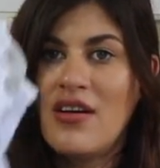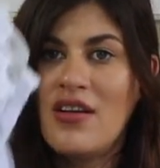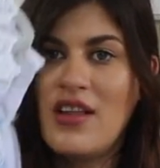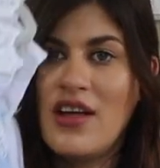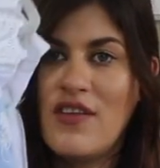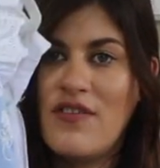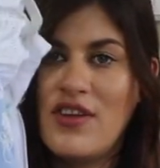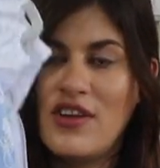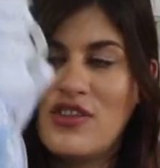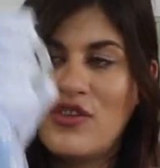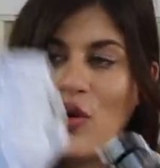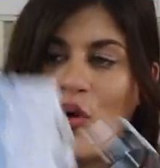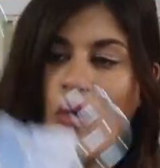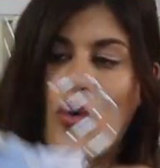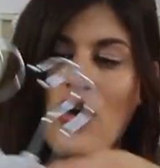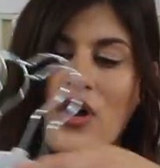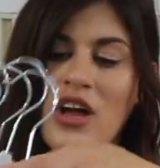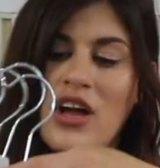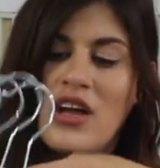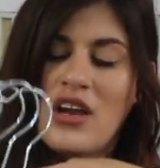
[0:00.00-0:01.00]
like
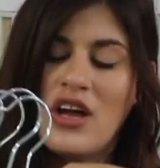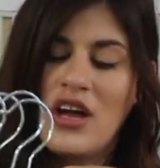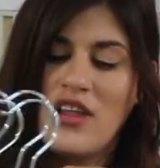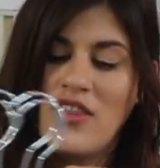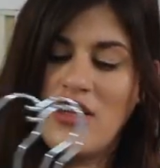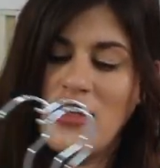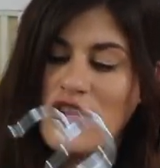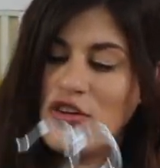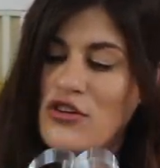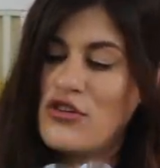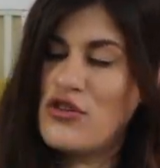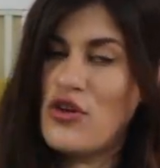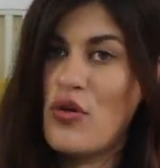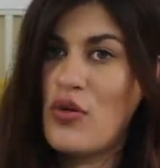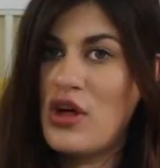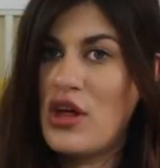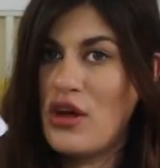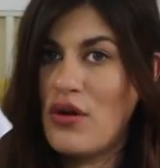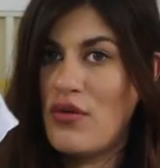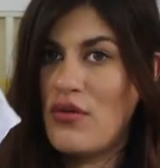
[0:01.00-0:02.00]
Victorian. I think they're so
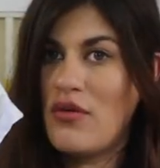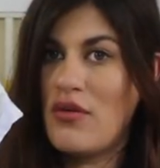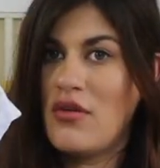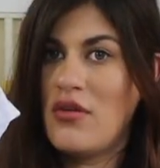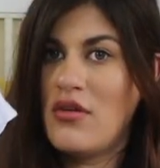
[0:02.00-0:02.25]
cute.